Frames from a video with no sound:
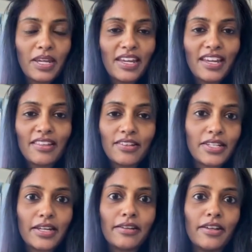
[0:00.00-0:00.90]
it be? And
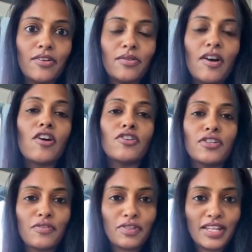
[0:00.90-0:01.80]
there's like, you know,
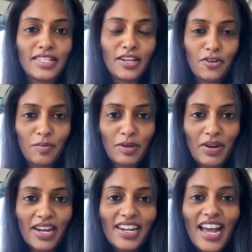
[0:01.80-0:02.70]
100 different things that it could be,
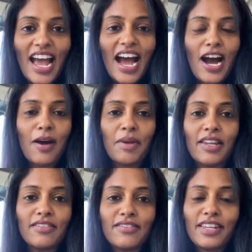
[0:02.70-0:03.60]
right? Um,
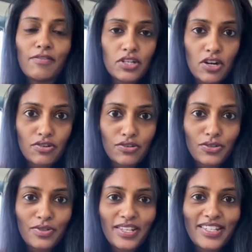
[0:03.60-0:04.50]
and even
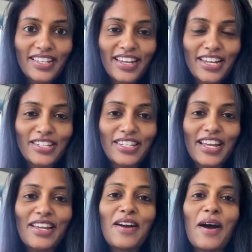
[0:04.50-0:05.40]
doctors do this, I hate to
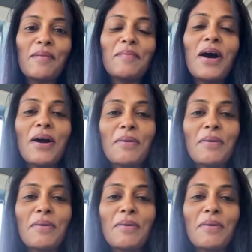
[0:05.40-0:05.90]
say. Um,